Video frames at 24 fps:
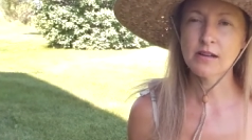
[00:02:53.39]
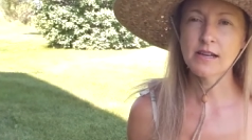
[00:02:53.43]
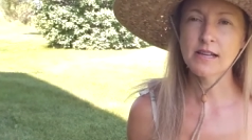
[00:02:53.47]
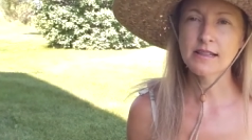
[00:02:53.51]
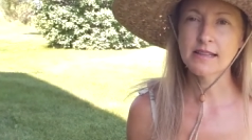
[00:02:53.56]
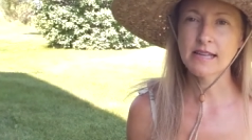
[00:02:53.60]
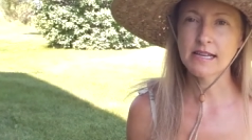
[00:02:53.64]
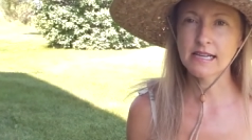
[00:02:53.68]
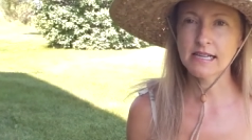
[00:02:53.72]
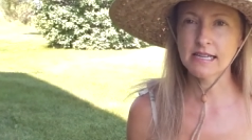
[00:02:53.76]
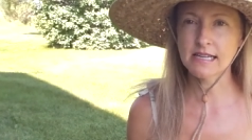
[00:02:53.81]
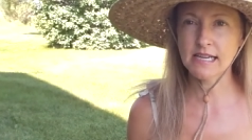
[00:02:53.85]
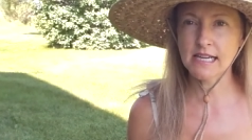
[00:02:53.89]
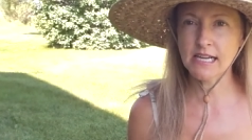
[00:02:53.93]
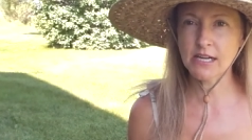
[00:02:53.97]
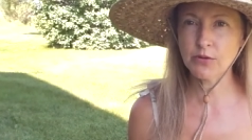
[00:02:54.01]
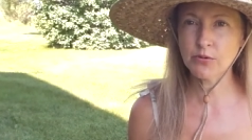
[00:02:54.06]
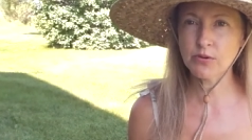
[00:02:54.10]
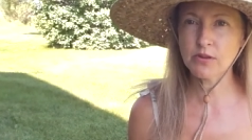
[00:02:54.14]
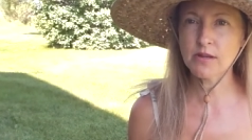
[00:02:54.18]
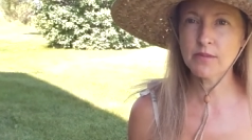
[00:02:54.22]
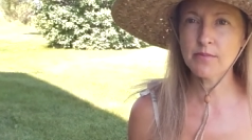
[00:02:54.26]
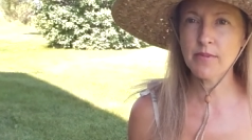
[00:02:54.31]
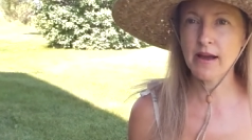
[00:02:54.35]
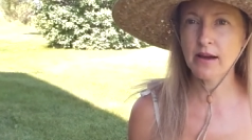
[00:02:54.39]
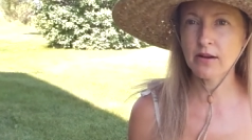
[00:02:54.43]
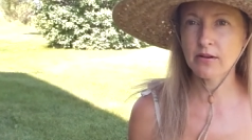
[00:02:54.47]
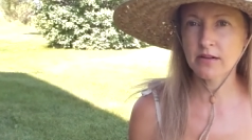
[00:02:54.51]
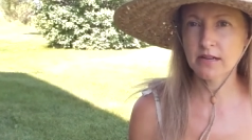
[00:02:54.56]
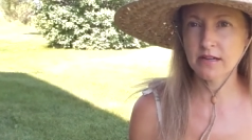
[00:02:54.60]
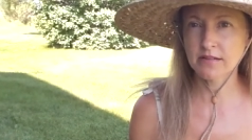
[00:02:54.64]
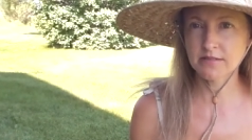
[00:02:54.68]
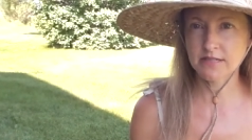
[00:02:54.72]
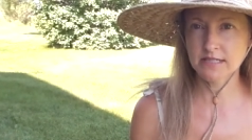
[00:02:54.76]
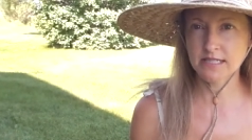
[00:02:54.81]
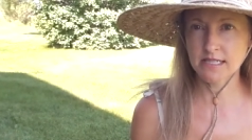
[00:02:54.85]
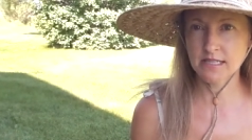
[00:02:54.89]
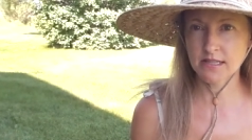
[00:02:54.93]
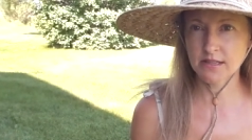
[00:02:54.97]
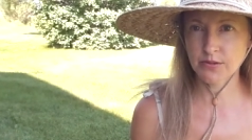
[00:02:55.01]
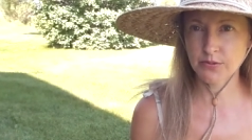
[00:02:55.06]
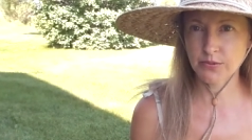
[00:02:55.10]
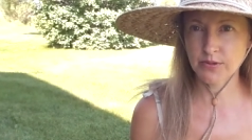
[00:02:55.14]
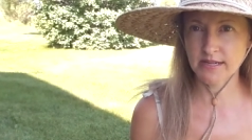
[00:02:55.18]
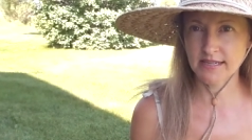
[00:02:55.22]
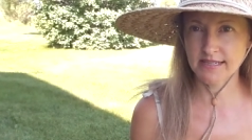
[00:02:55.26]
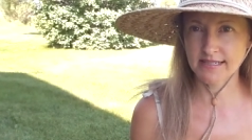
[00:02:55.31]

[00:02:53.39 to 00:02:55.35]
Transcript: than an equal amount of D3.